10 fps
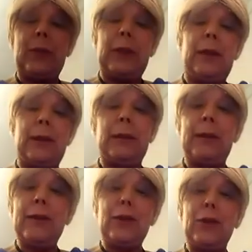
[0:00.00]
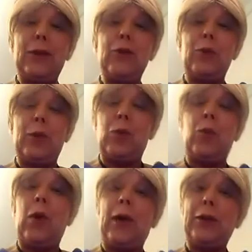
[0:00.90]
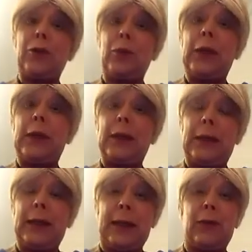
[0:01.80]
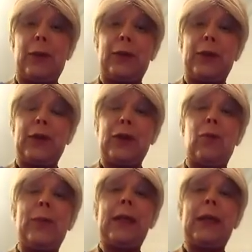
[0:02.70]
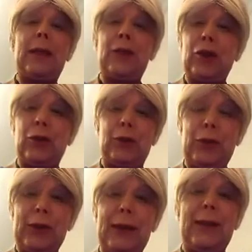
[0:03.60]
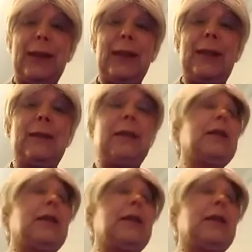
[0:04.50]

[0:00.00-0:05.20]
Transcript: listeners will want to read it now. There are so many issues in this